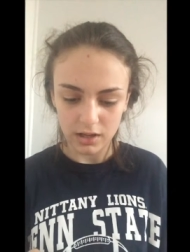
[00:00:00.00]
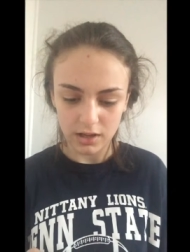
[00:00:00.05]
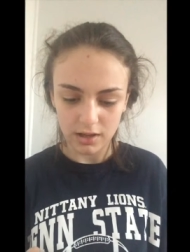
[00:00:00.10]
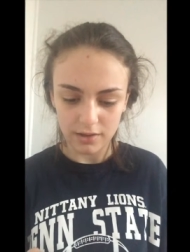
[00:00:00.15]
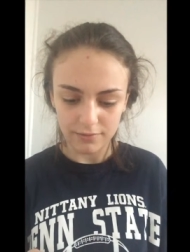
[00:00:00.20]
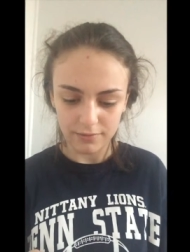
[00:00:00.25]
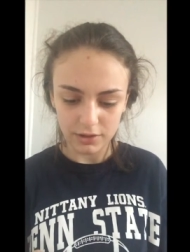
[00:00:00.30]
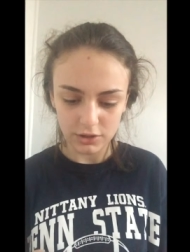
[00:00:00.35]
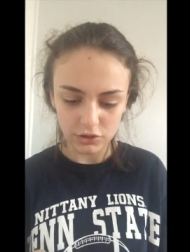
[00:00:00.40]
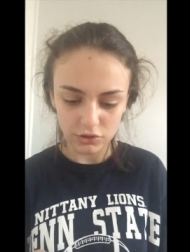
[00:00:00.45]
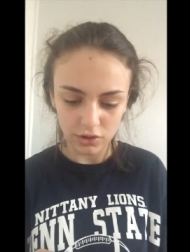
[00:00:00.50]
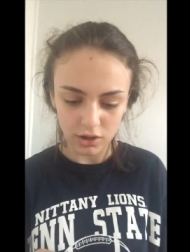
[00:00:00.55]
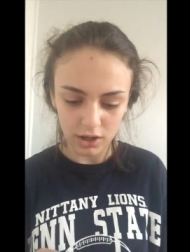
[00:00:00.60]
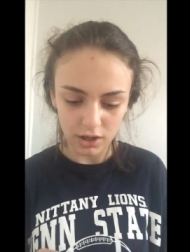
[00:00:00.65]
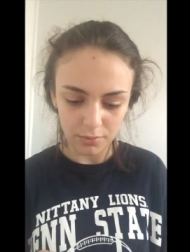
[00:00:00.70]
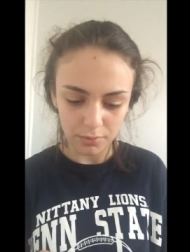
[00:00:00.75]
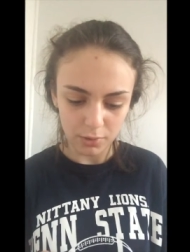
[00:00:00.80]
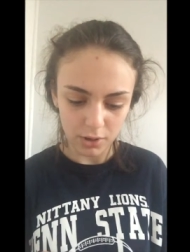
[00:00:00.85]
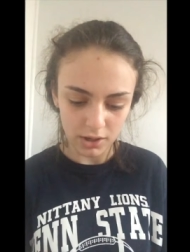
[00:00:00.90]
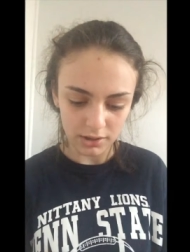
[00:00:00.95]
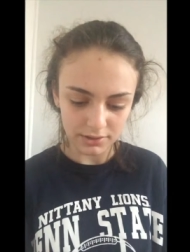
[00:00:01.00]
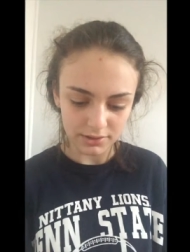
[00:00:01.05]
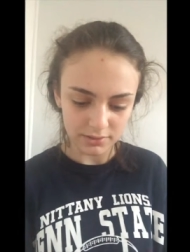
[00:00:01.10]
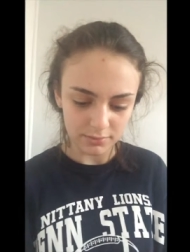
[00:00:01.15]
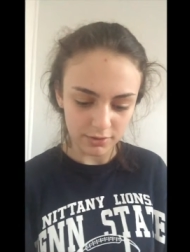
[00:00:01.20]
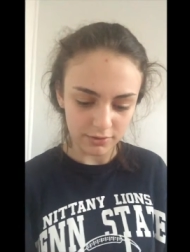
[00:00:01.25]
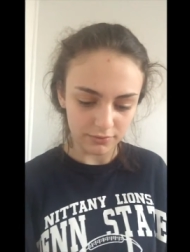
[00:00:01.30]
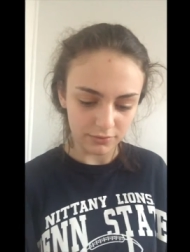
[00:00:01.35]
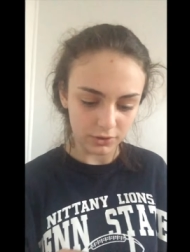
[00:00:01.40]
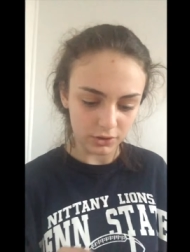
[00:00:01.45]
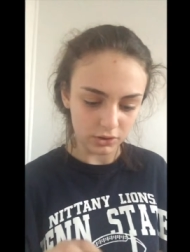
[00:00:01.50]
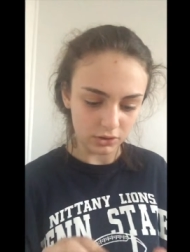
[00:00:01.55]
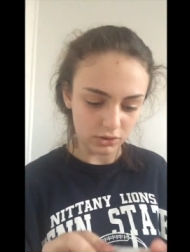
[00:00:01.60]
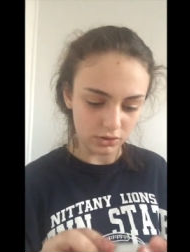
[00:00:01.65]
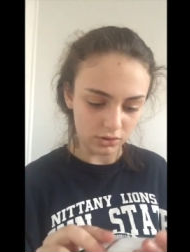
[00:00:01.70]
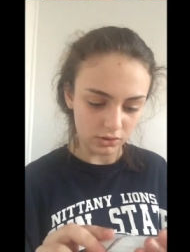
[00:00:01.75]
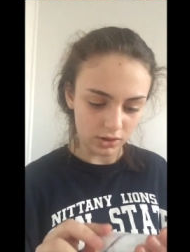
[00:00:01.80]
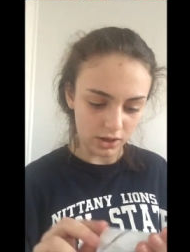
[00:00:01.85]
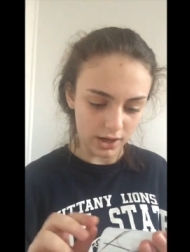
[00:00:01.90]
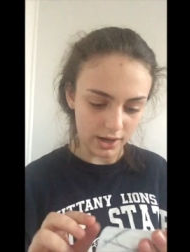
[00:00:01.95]
if I draw an approximate
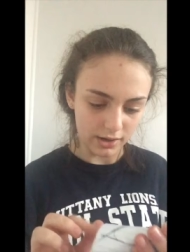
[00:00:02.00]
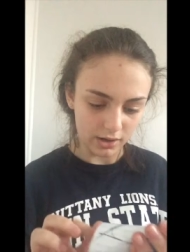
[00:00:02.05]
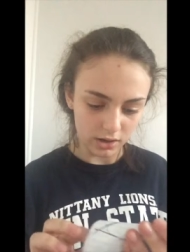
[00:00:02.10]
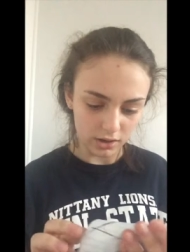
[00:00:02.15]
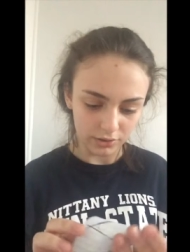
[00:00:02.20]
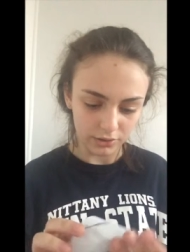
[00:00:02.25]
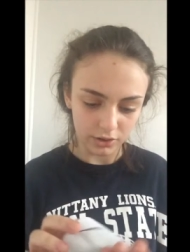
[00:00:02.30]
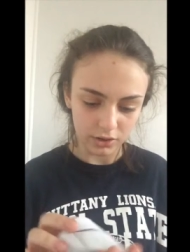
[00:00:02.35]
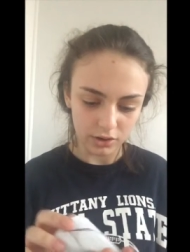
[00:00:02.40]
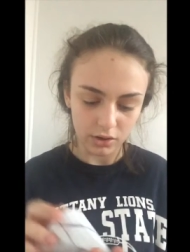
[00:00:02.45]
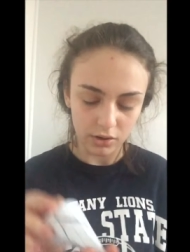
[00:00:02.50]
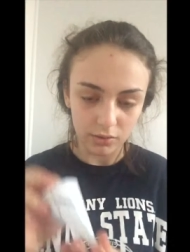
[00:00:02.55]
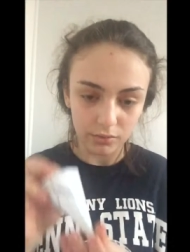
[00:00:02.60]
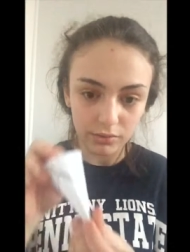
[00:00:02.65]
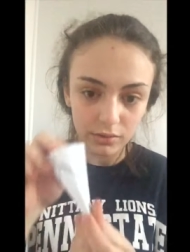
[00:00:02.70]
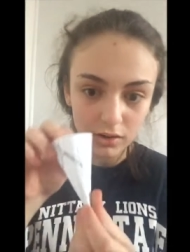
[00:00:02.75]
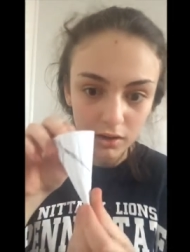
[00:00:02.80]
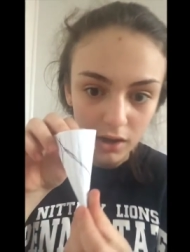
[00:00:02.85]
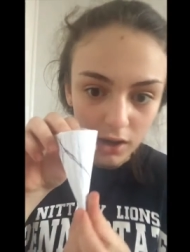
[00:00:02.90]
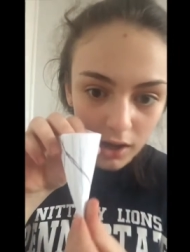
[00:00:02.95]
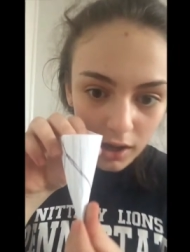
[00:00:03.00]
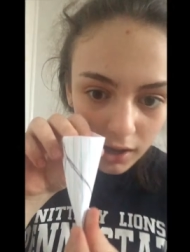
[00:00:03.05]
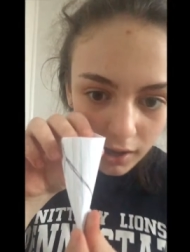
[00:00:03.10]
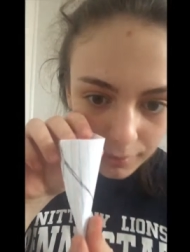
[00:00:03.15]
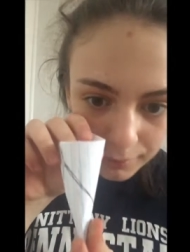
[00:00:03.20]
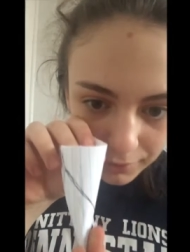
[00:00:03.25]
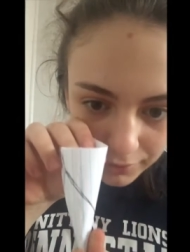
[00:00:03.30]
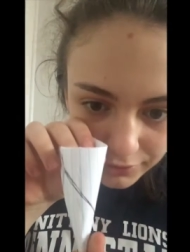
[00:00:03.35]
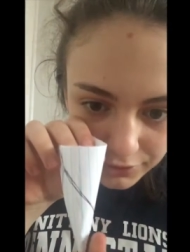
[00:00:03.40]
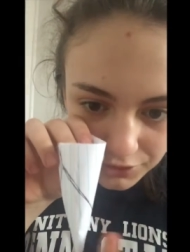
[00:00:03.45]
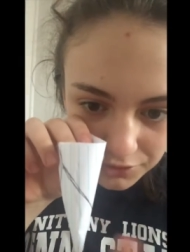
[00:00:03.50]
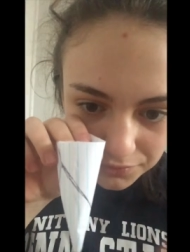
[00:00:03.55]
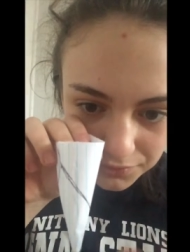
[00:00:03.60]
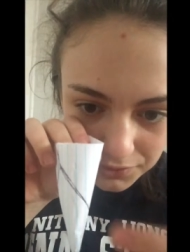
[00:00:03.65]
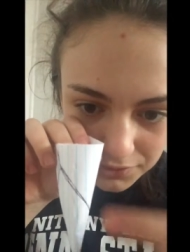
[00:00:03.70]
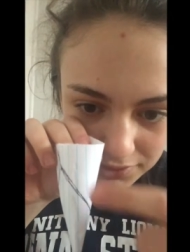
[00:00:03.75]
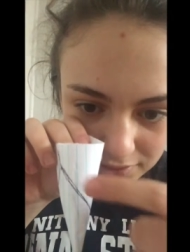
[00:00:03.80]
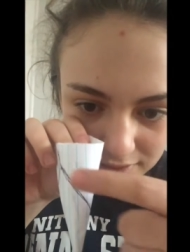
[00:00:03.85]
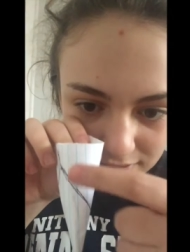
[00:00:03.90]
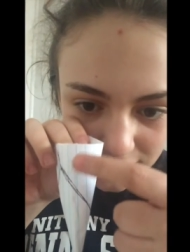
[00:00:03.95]
vertical line on the cone, I'm not sure if you
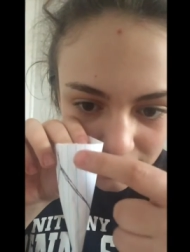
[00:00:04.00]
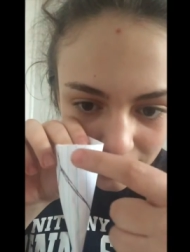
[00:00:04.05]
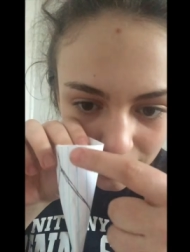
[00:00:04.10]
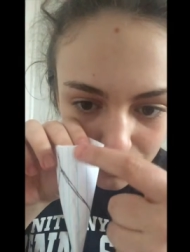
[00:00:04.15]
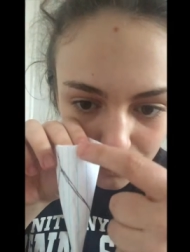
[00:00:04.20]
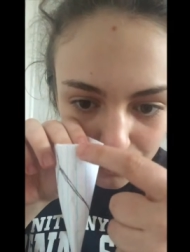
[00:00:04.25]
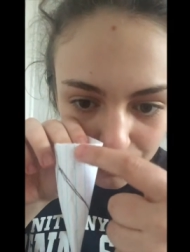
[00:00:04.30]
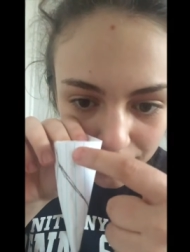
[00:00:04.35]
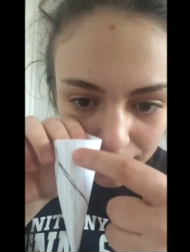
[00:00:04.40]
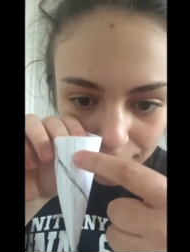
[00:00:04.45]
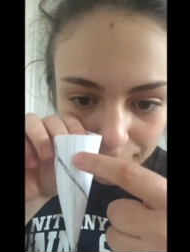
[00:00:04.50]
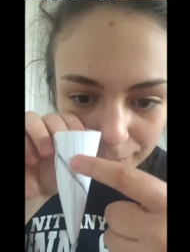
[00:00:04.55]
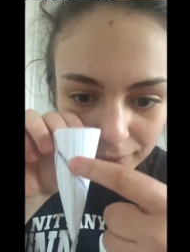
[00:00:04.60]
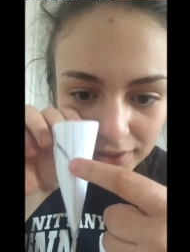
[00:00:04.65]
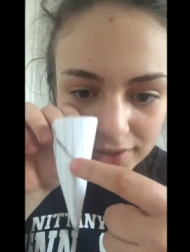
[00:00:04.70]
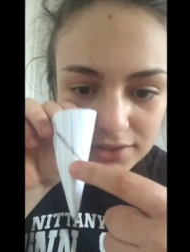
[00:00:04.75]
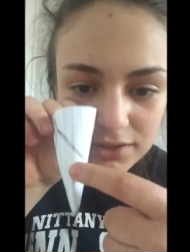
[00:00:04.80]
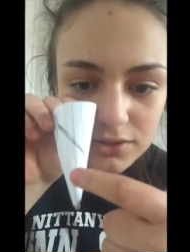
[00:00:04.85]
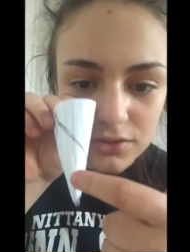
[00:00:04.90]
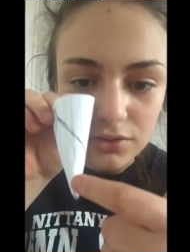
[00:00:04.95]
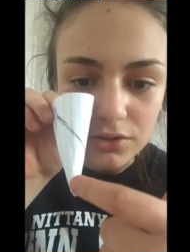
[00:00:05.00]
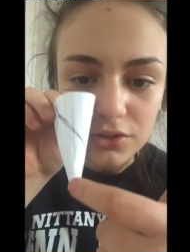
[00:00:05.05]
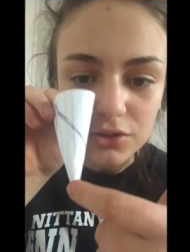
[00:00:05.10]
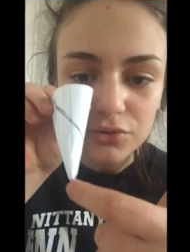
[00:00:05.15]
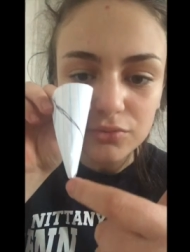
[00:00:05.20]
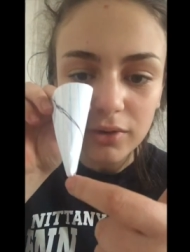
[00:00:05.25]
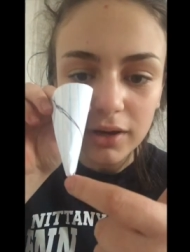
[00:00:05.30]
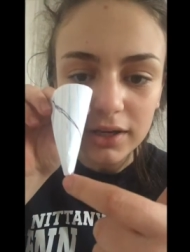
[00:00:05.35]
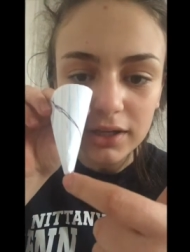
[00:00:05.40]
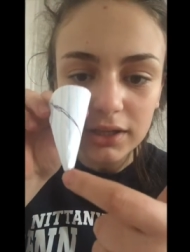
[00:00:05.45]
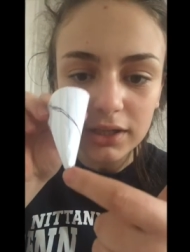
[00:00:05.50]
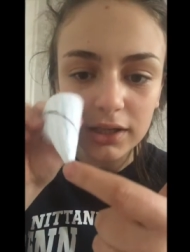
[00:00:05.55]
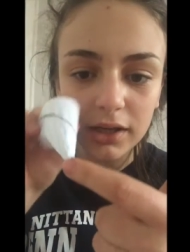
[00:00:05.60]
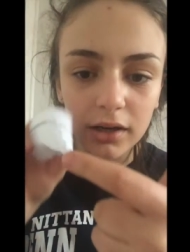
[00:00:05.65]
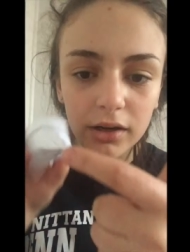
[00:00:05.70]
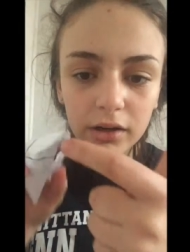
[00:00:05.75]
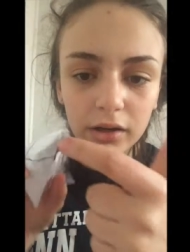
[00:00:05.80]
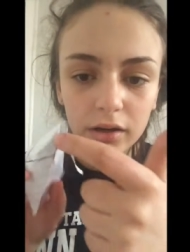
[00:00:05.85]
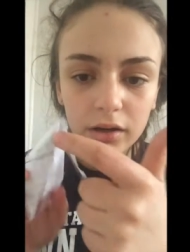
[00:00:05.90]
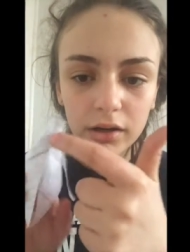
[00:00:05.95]
can see that, but my pencil is right
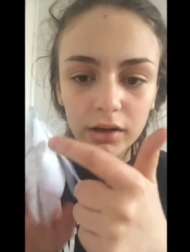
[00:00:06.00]
here,